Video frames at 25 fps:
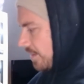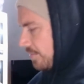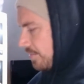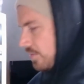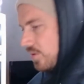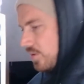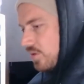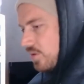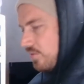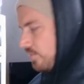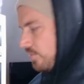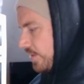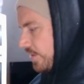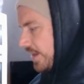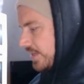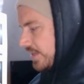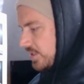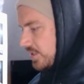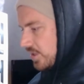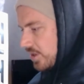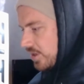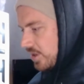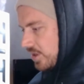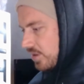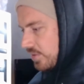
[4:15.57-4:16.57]
of weeks
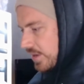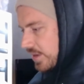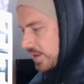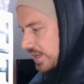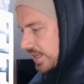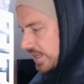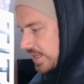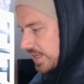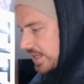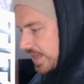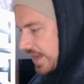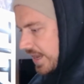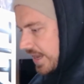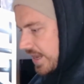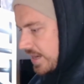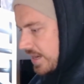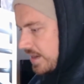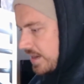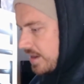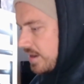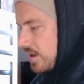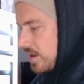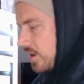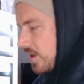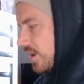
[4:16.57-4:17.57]
ago again,
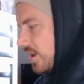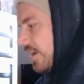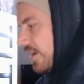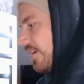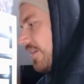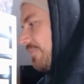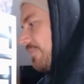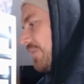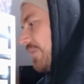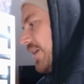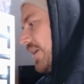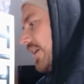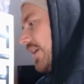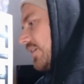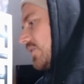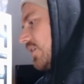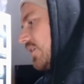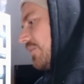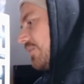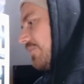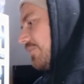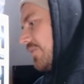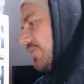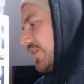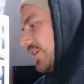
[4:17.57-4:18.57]
I picked up
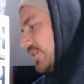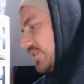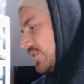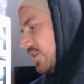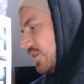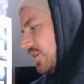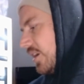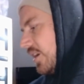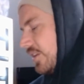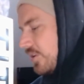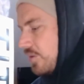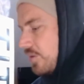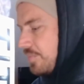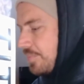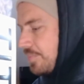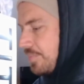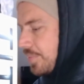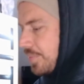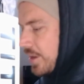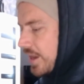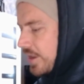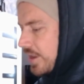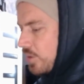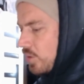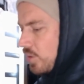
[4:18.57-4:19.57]
this. I do buy
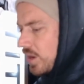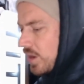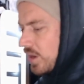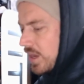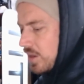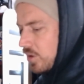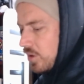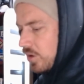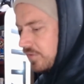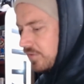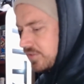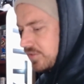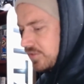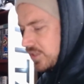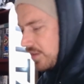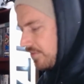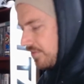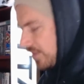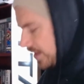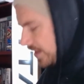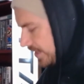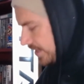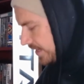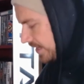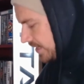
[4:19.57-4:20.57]
quite a lot of stuff
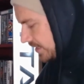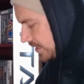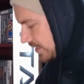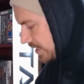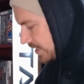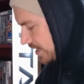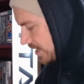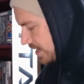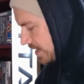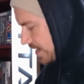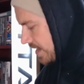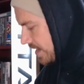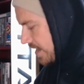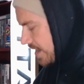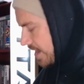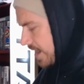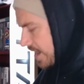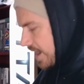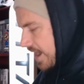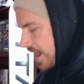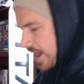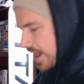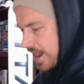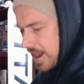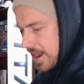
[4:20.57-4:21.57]
like these.
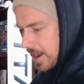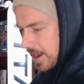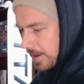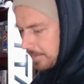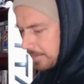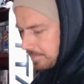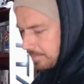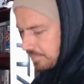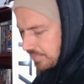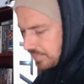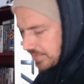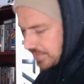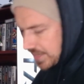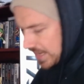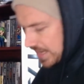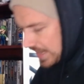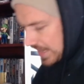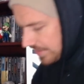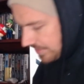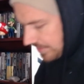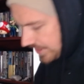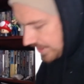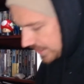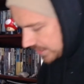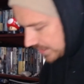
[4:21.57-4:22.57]
And
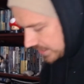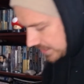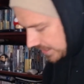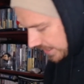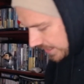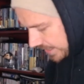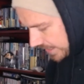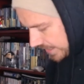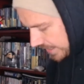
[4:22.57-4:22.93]
this is